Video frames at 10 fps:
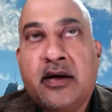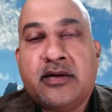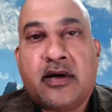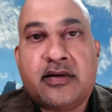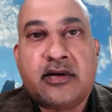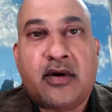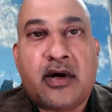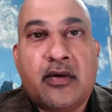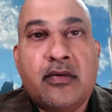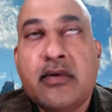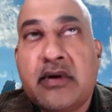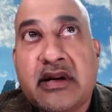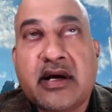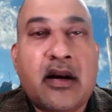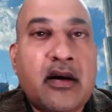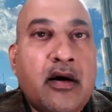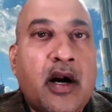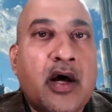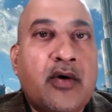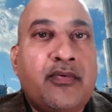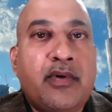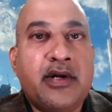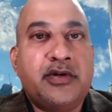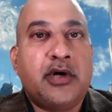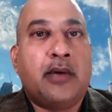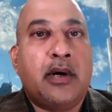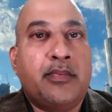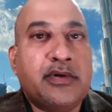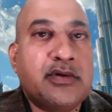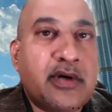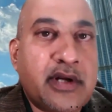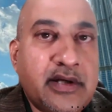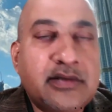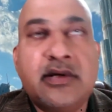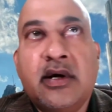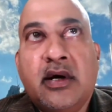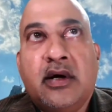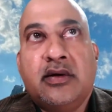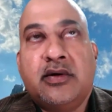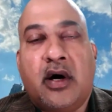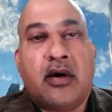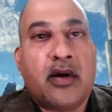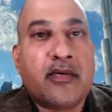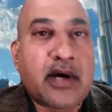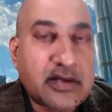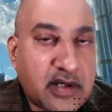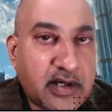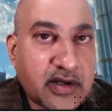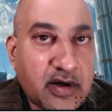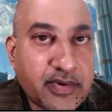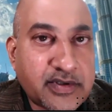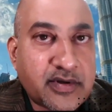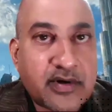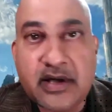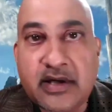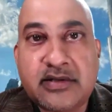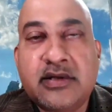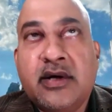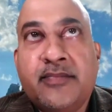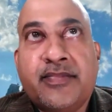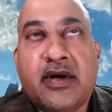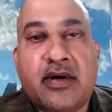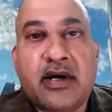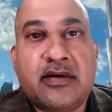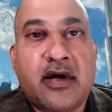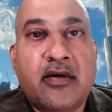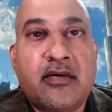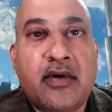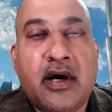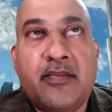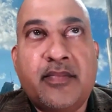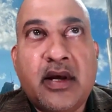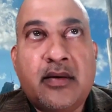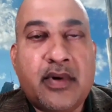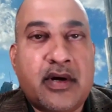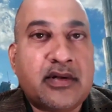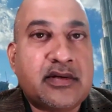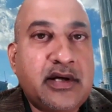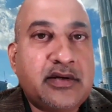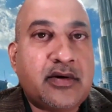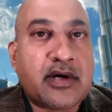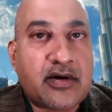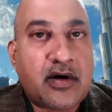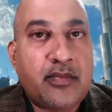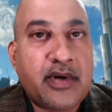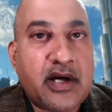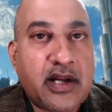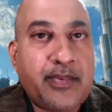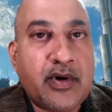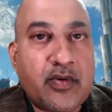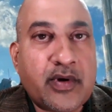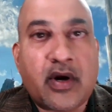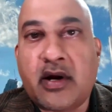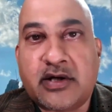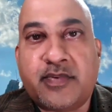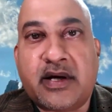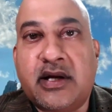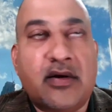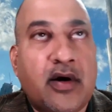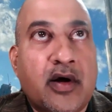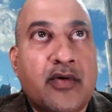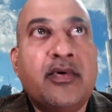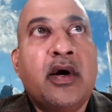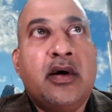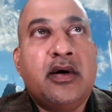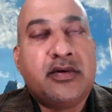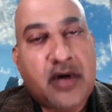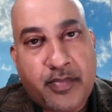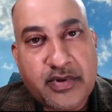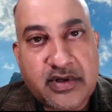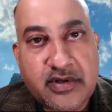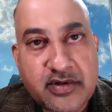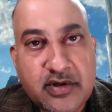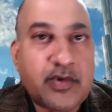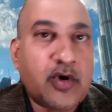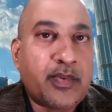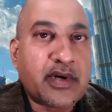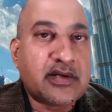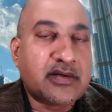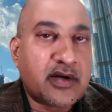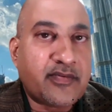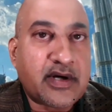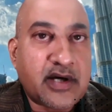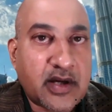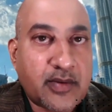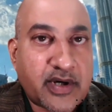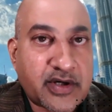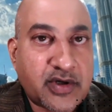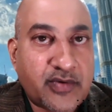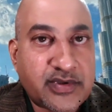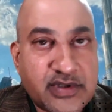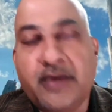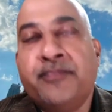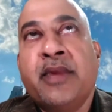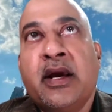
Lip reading: So this is going to trigger a lot of job opportunities, a lot of consulting opportunities. Okay, so because the CISO cannot be a DPO, we are all expecting a lot of job positions to be open as a certified data protection officer.